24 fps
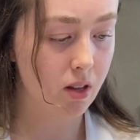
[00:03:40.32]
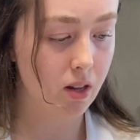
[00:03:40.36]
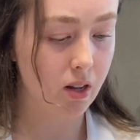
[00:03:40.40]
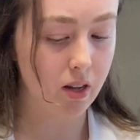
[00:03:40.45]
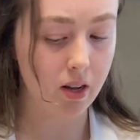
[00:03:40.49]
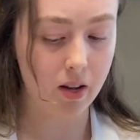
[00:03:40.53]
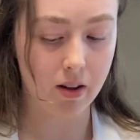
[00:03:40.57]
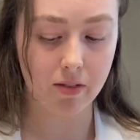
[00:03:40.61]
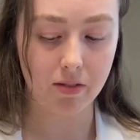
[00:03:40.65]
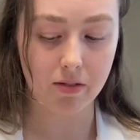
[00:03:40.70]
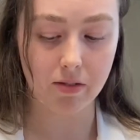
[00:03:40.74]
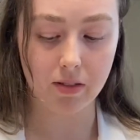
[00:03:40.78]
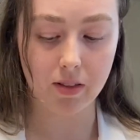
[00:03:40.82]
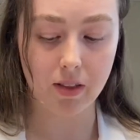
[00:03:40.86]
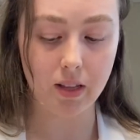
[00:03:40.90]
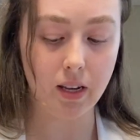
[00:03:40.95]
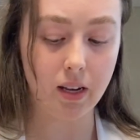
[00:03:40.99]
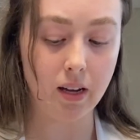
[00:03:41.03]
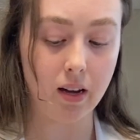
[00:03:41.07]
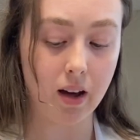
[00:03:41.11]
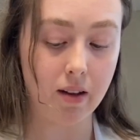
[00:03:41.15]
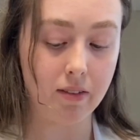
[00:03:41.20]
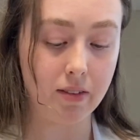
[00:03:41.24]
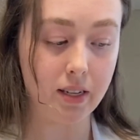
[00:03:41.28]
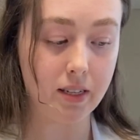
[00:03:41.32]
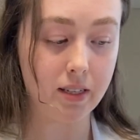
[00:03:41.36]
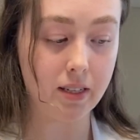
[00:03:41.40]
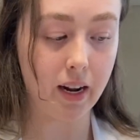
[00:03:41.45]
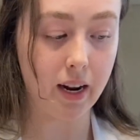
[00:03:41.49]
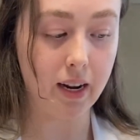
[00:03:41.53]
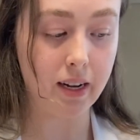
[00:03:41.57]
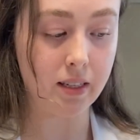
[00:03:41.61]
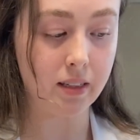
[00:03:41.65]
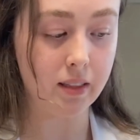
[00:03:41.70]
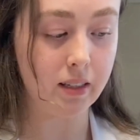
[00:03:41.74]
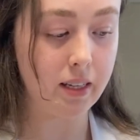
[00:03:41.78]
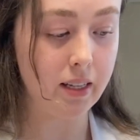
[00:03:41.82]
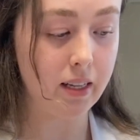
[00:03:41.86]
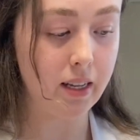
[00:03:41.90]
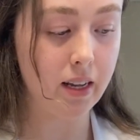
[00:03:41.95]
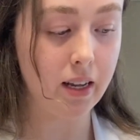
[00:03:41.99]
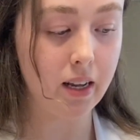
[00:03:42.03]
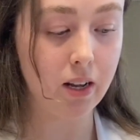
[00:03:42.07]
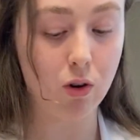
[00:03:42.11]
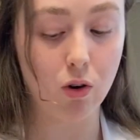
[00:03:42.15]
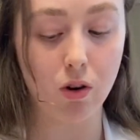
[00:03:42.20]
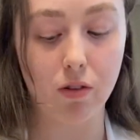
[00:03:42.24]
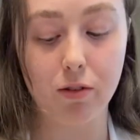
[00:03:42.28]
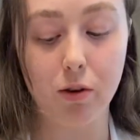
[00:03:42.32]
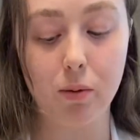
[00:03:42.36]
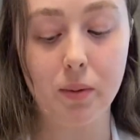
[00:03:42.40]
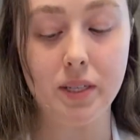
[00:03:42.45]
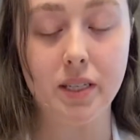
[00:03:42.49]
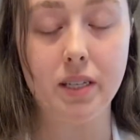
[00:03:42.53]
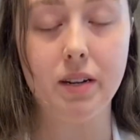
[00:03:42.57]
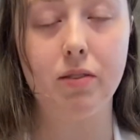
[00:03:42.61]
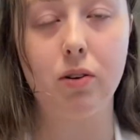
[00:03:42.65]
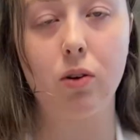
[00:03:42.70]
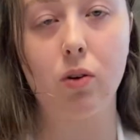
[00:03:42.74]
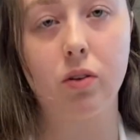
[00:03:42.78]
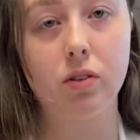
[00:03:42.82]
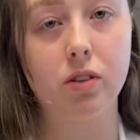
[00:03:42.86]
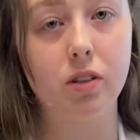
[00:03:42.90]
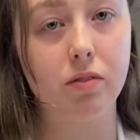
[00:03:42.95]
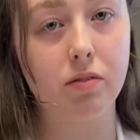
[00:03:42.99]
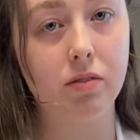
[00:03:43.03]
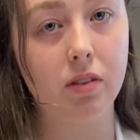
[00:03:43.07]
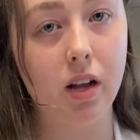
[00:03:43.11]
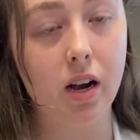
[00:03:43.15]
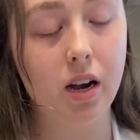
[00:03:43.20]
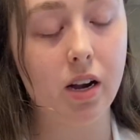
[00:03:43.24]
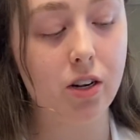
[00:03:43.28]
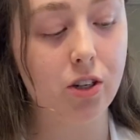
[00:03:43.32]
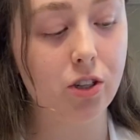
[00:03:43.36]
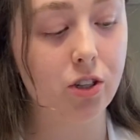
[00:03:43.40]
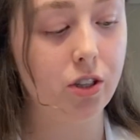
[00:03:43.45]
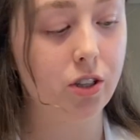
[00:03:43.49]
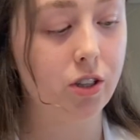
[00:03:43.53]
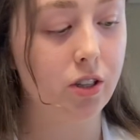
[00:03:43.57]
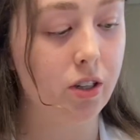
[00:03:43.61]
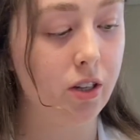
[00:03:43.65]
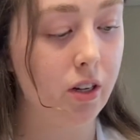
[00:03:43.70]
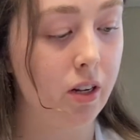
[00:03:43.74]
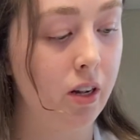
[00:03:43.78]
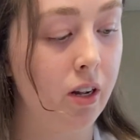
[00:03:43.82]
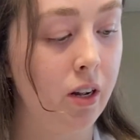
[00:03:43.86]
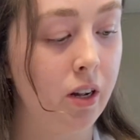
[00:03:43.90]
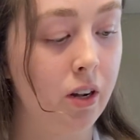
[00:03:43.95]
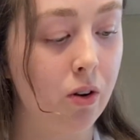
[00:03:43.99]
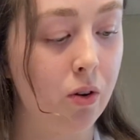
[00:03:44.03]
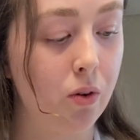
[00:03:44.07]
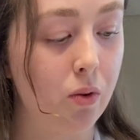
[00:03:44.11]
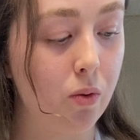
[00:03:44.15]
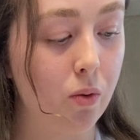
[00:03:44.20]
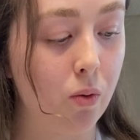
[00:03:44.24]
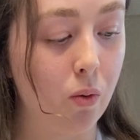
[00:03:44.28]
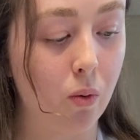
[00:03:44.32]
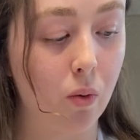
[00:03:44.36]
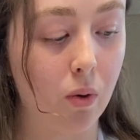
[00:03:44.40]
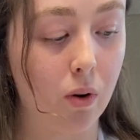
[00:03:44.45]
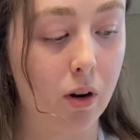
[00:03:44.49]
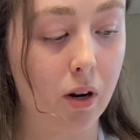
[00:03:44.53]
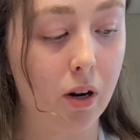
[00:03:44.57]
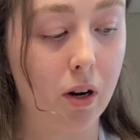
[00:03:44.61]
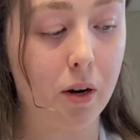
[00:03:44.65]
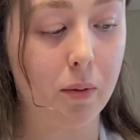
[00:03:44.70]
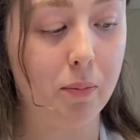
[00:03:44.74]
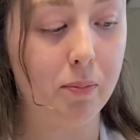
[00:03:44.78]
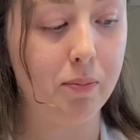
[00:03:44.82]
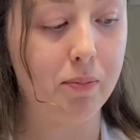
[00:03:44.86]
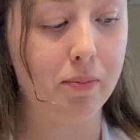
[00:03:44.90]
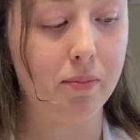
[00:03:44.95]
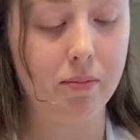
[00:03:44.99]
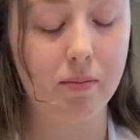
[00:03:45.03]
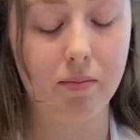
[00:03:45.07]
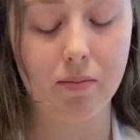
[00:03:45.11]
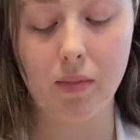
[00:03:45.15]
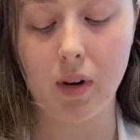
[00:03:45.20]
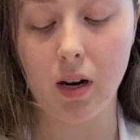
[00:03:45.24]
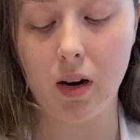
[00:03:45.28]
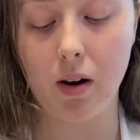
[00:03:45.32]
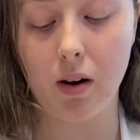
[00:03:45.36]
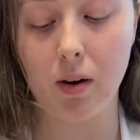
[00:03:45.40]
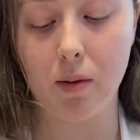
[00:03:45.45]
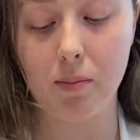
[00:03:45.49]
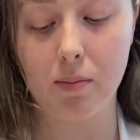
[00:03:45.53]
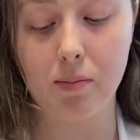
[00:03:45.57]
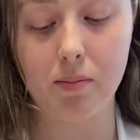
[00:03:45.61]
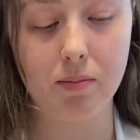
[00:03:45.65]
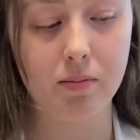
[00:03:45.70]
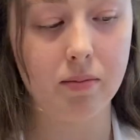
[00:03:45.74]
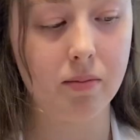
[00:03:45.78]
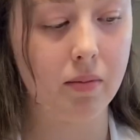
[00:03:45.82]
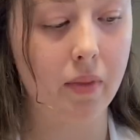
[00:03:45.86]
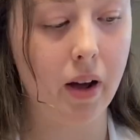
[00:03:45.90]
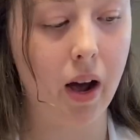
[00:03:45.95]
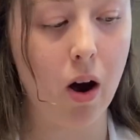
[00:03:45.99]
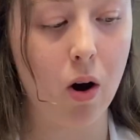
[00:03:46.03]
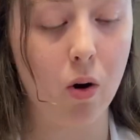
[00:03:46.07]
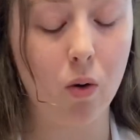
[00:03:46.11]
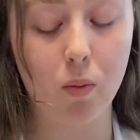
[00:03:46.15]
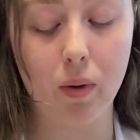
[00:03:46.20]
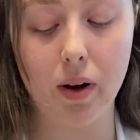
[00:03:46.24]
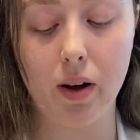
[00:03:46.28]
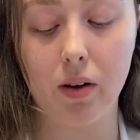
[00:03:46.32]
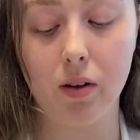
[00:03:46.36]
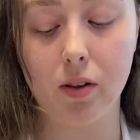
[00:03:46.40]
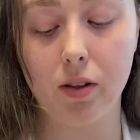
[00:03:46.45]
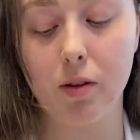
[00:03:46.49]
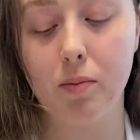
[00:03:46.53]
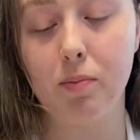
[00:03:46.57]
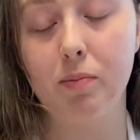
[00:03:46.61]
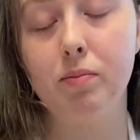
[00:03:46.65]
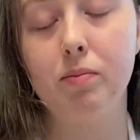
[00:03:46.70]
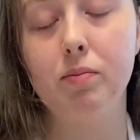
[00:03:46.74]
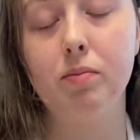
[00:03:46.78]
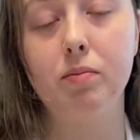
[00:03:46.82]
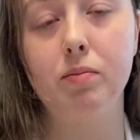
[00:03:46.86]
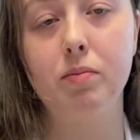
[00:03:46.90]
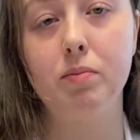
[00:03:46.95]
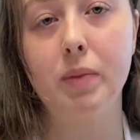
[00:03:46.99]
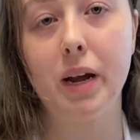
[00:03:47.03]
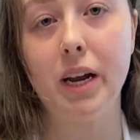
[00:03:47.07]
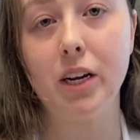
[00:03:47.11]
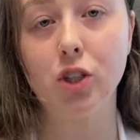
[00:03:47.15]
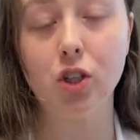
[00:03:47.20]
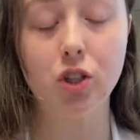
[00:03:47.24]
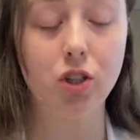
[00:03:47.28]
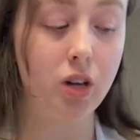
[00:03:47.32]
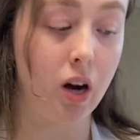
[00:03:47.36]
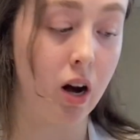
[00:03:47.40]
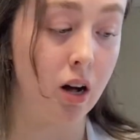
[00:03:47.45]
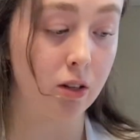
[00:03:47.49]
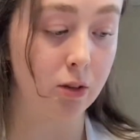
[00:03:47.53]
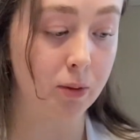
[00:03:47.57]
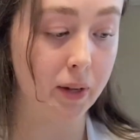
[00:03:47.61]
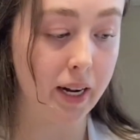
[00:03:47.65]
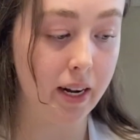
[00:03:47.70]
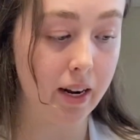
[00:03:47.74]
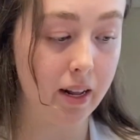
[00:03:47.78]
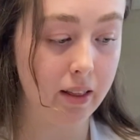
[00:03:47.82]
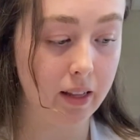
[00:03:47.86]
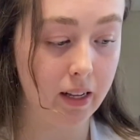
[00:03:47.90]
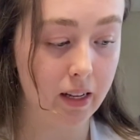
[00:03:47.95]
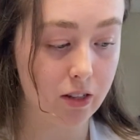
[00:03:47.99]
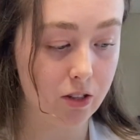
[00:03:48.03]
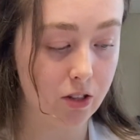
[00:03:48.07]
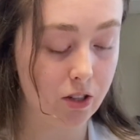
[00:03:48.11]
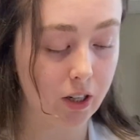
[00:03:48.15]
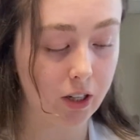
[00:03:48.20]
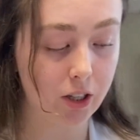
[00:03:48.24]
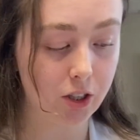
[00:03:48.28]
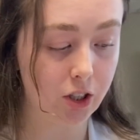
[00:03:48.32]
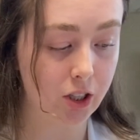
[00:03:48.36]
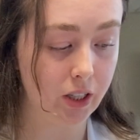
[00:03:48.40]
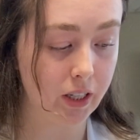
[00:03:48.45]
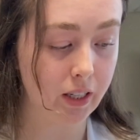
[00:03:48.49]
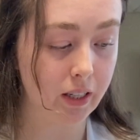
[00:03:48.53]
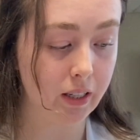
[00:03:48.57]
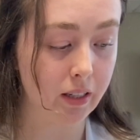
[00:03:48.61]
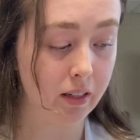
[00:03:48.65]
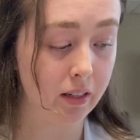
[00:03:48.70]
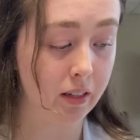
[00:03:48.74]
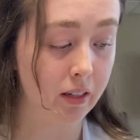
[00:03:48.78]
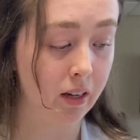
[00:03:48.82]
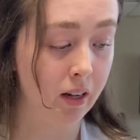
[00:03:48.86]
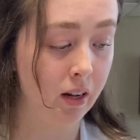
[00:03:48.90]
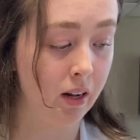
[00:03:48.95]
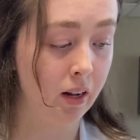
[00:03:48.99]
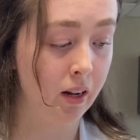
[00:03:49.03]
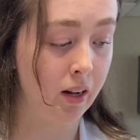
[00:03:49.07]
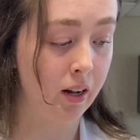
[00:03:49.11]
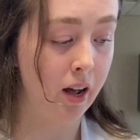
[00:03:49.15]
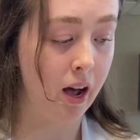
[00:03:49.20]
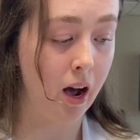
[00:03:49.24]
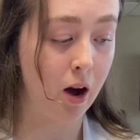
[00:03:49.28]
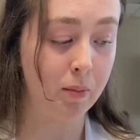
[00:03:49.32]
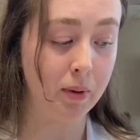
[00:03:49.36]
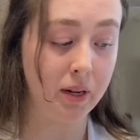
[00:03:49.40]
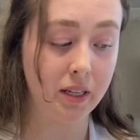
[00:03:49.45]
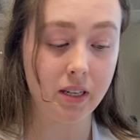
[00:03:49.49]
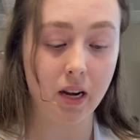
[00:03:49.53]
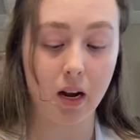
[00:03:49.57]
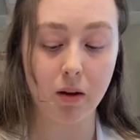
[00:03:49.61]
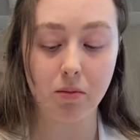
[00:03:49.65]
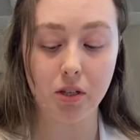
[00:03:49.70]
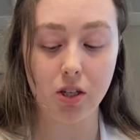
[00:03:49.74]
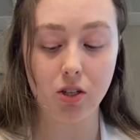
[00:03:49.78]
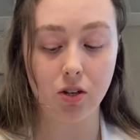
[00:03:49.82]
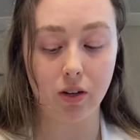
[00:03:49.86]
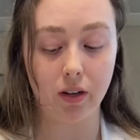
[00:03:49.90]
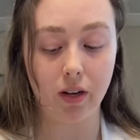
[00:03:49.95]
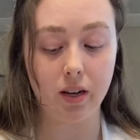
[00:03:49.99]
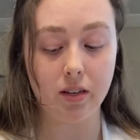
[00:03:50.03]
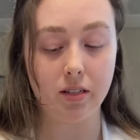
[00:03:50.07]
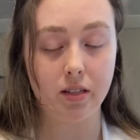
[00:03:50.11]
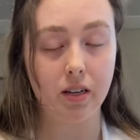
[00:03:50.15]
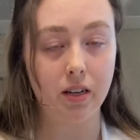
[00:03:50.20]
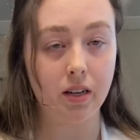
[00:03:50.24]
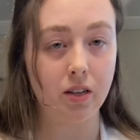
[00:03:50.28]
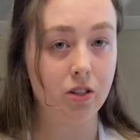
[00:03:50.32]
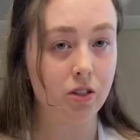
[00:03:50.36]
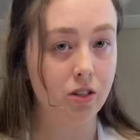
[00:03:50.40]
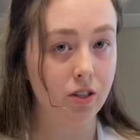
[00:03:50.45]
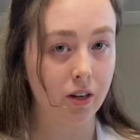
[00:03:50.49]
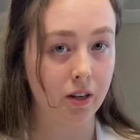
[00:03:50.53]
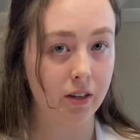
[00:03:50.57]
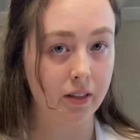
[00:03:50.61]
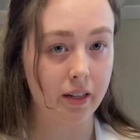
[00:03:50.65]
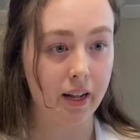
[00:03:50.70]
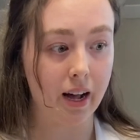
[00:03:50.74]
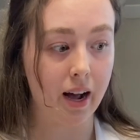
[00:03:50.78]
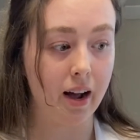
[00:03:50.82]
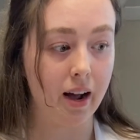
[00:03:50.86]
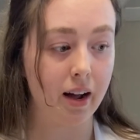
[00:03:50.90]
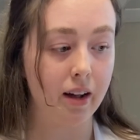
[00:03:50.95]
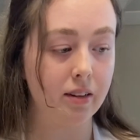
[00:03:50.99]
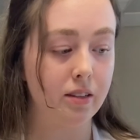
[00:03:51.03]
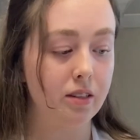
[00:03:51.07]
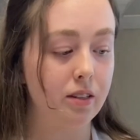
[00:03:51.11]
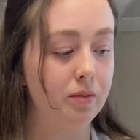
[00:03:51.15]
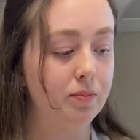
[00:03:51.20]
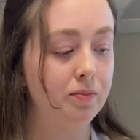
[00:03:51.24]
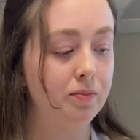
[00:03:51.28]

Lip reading: if the IV site is leaking or if it was difficult to flush, or how well the patient tolerated the insertion, how many times it took us to insert that.